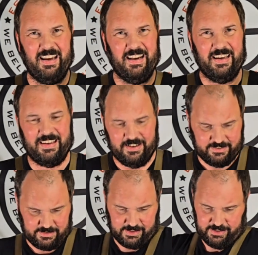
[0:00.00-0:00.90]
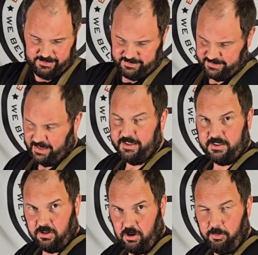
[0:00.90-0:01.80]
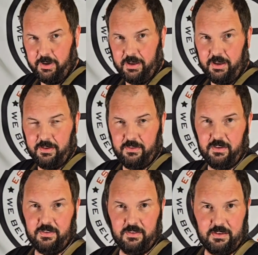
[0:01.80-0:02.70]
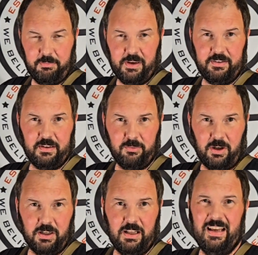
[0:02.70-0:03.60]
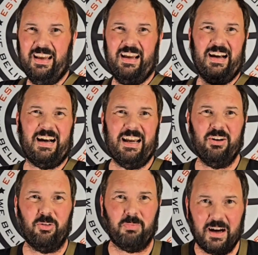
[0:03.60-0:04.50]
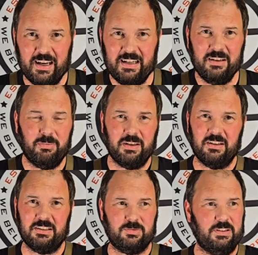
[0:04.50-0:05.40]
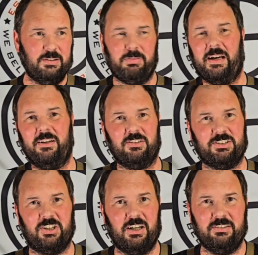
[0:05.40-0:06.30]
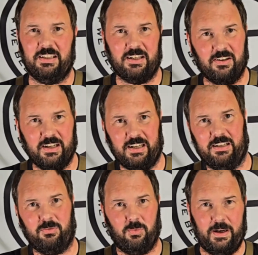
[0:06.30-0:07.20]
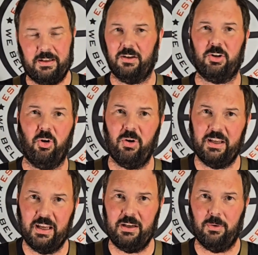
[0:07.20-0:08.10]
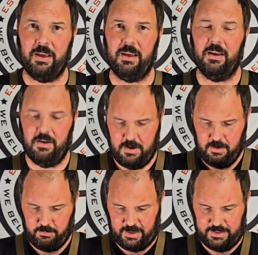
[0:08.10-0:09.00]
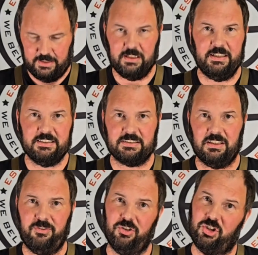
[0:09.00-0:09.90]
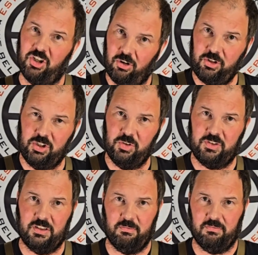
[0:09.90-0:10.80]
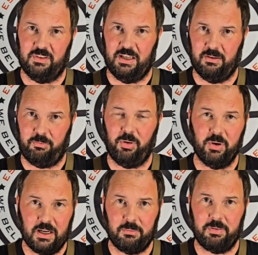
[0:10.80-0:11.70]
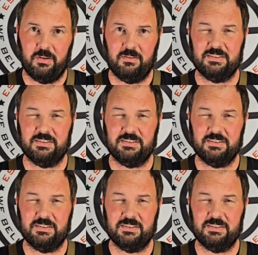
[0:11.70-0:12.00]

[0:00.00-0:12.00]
And I guess, again, the sides are open. This is the basic model. I don't mind because when the binocs are out, they're gonna get wet and dirty anyway. But at least if you don't use them, they are put up,